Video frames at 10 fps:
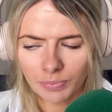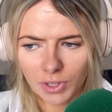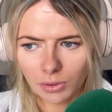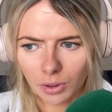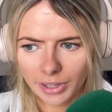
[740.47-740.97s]

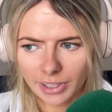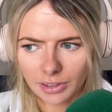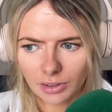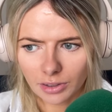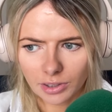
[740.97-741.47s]
You know, I
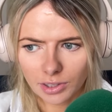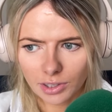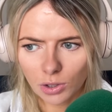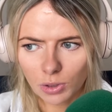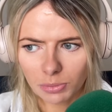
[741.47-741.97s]
think
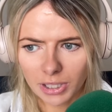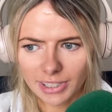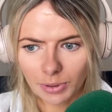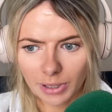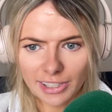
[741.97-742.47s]
two that
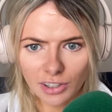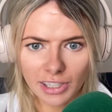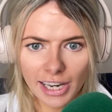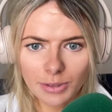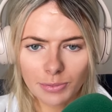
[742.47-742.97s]
might, well,
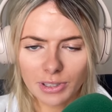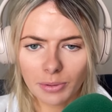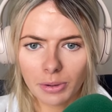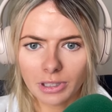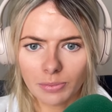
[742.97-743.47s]
Interconnected was
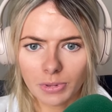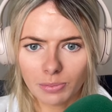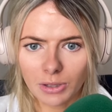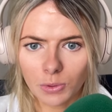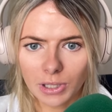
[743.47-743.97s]
probably
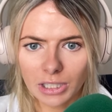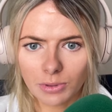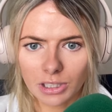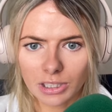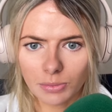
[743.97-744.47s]
the big one. He
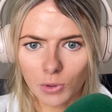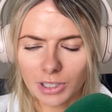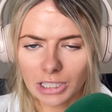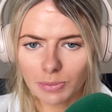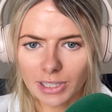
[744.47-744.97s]
was the
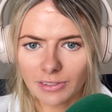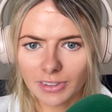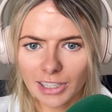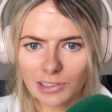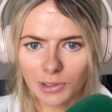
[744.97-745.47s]
most
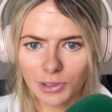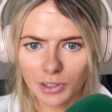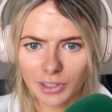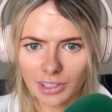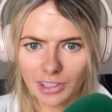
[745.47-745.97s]
expensive national hunt
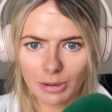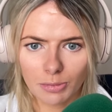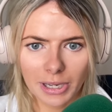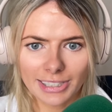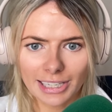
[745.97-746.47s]
horse at the time.
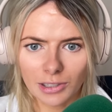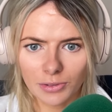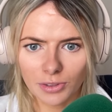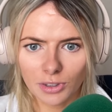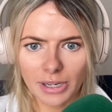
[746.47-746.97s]
He paid
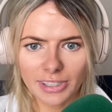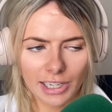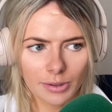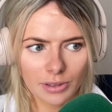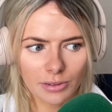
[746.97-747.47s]

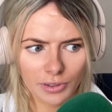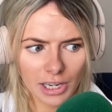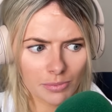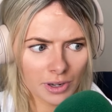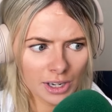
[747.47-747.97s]
620,000 for
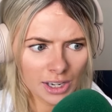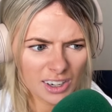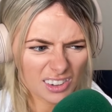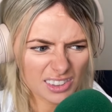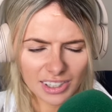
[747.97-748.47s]
him.
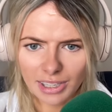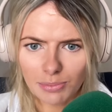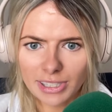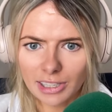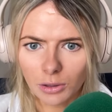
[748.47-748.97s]
Did he
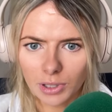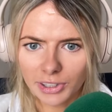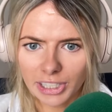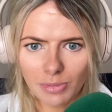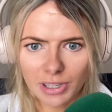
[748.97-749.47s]
miss a load of
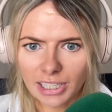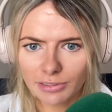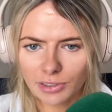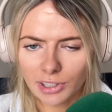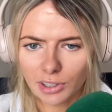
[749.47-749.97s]
time and he
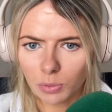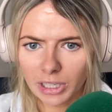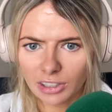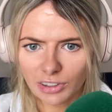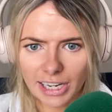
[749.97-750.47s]
never ended up
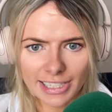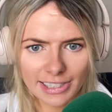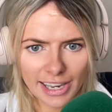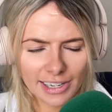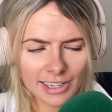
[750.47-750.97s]
winning a
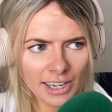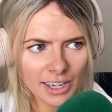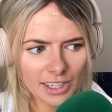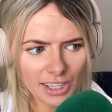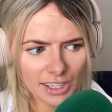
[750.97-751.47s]
race? And then
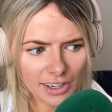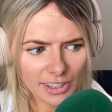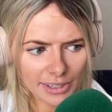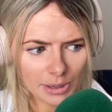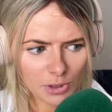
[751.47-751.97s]
he
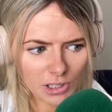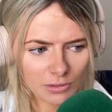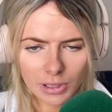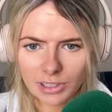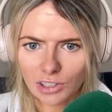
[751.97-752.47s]
must
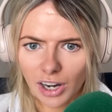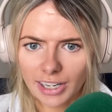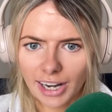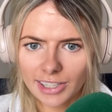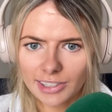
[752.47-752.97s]
have wanted a
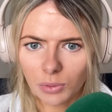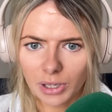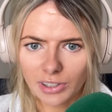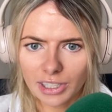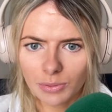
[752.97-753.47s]
Grand National
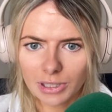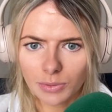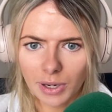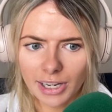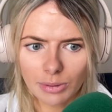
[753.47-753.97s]
winner, and he
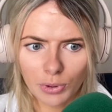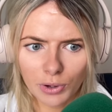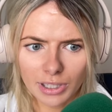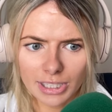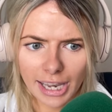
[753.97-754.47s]
went away and he
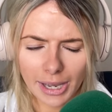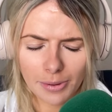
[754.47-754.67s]
bought